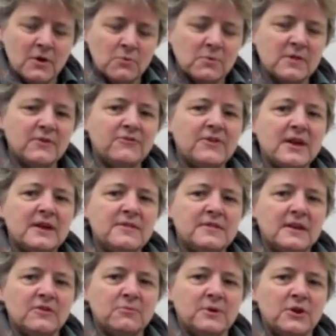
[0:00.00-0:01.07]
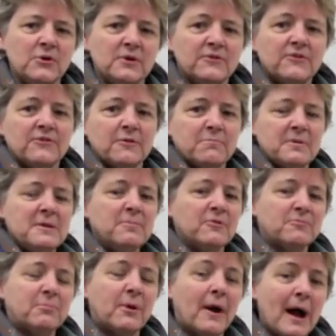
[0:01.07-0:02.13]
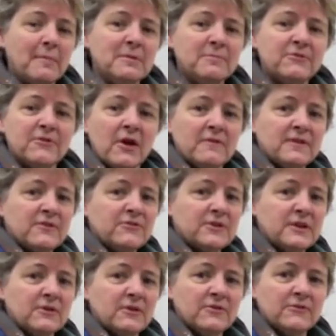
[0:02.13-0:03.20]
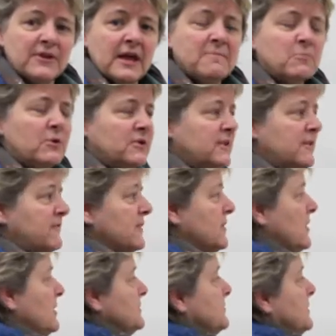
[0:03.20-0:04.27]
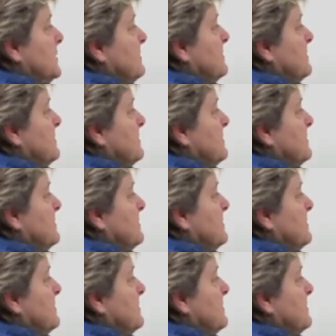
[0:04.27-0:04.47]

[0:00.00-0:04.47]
One of the second things we notice is that people's problem-solving skills get more difficult.